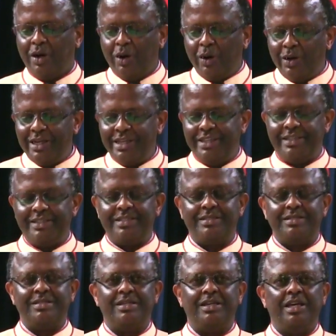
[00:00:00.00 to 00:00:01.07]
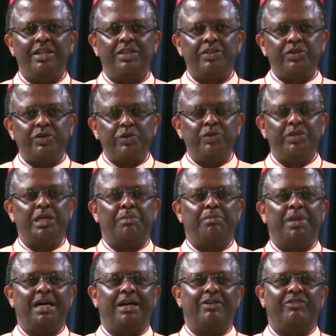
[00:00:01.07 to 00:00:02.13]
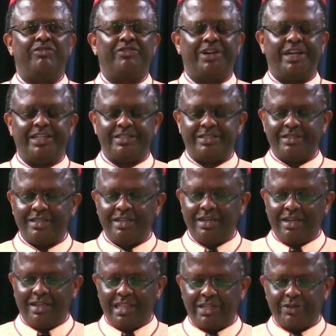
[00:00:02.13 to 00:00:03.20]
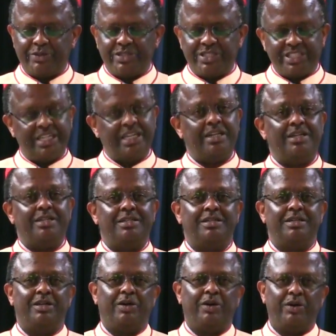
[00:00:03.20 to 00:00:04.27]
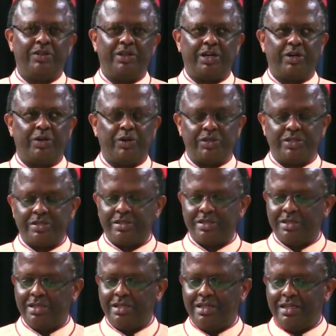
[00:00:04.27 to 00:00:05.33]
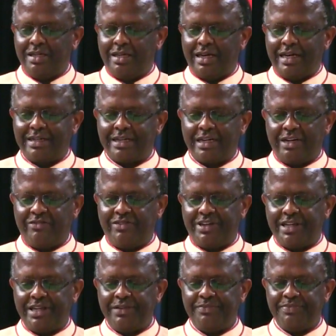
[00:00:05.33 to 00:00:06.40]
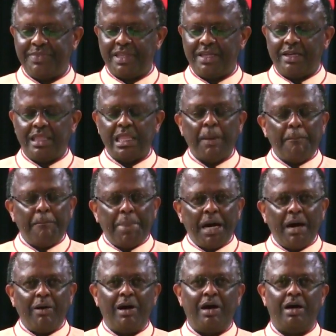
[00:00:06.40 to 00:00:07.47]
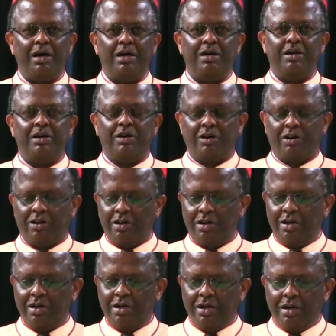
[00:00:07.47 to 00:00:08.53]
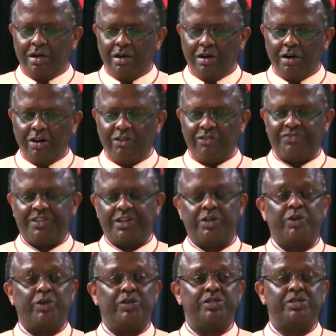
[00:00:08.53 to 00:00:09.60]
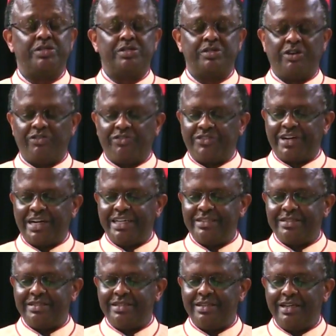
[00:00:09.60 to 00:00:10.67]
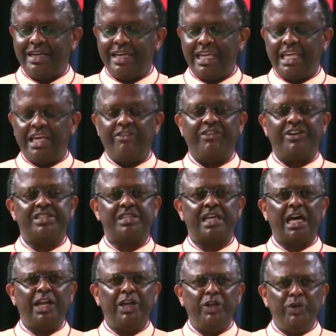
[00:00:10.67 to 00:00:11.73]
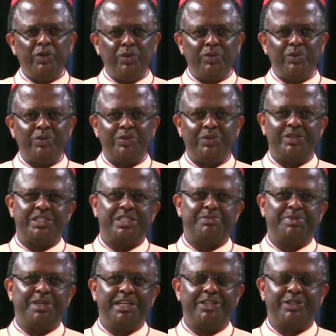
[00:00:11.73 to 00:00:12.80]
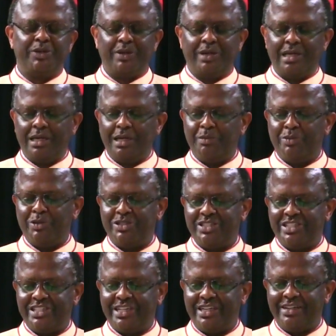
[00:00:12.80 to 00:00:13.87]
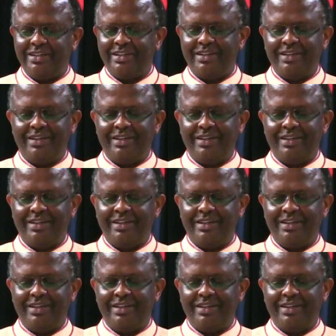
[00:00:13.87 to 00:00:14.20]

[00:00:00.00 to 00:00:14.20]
All this through the blood of Christ that was shed on the cross at Calvary. The power of the cross of Christ gave us a new spiritual position.